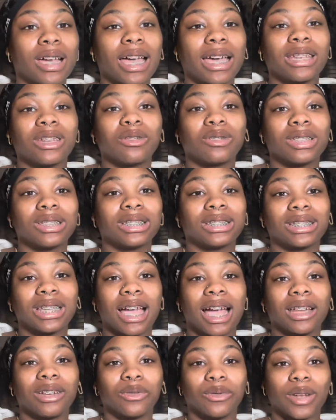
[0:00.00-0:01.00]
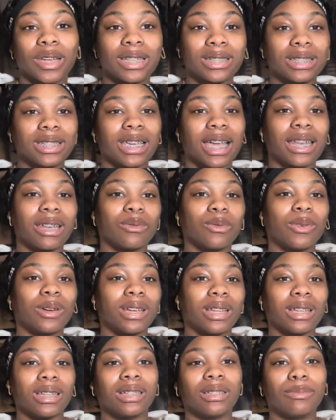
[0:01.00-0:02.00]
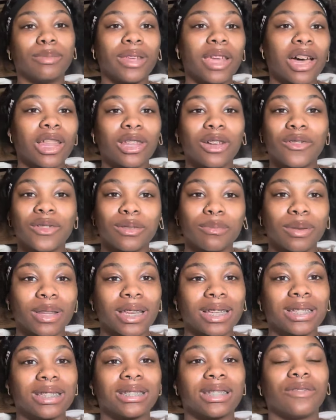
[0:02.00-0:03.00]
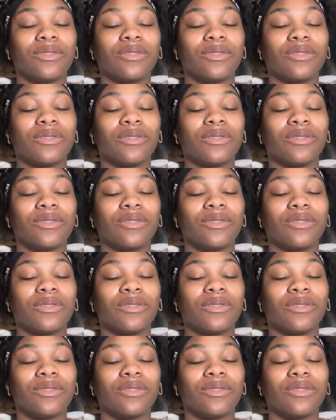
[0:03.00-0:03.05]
I know this is kind of ranty. I didn't want to be all over the place.